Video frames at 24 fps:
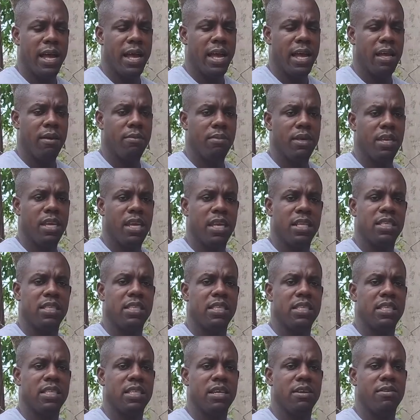kits the
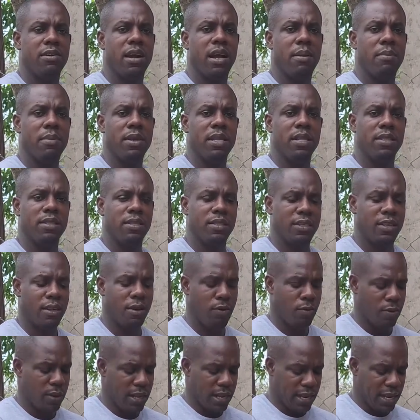rabbit
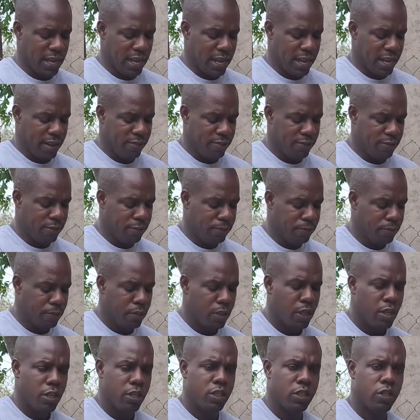will have.
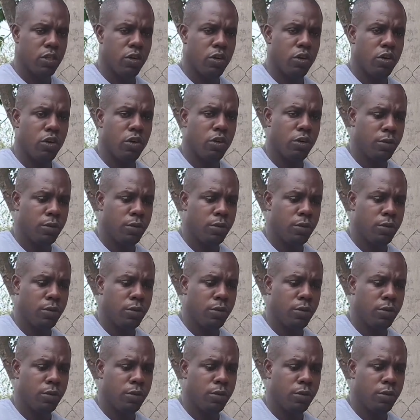So